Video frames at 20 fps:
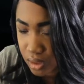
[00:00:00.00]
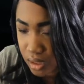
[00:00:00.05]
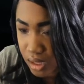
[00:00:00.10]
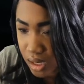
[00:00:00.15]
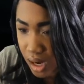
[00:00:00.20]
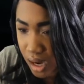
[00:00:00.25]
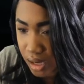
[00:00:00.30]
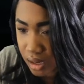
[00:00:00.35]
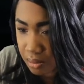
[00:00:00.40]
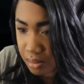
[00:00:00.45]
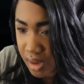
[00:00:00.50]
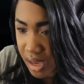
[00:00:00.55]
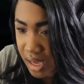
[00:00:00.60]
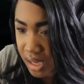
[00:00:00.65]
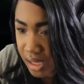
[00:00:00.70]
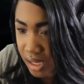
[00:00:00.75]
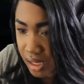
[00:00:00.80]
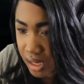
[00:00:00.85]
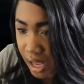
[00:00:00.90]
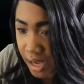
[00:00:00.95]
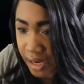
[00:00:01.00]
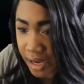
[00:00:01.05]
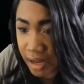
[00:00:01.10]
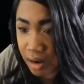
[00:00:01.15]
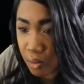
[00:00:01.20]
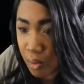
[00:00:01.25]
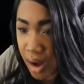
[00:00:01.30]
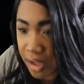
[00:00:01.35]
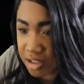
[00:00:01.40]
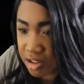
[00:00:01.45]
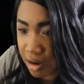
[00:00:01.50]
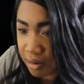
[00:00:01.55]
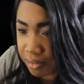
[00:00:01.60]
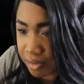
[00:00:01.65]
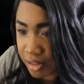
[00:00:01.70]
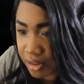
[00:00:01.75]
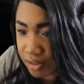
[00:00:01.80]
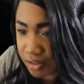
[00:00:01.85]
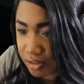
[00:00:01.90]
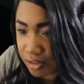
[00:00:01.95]
Gotta make it. I gotta watch out
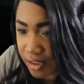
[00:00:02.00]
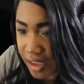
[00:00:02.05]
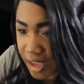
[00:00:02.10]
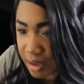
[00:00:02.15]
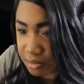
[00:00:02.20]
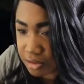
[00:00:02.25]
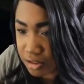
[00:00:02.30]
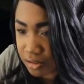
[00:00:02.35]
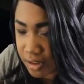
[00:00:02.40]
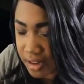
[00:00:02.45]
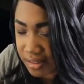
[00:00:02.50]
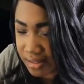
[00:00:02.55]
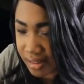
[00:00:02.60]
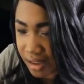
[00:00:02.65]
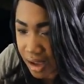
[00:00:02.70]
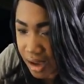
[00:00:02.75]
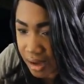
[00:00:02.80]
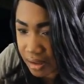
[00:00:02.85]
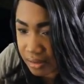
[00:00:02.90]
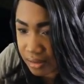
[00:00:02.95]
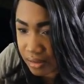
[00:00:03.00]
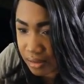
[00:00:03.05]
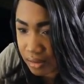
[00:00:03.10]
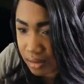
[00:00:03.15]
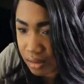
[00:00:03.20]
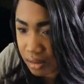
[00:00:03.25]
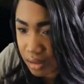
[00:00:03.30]
for these damn street signs.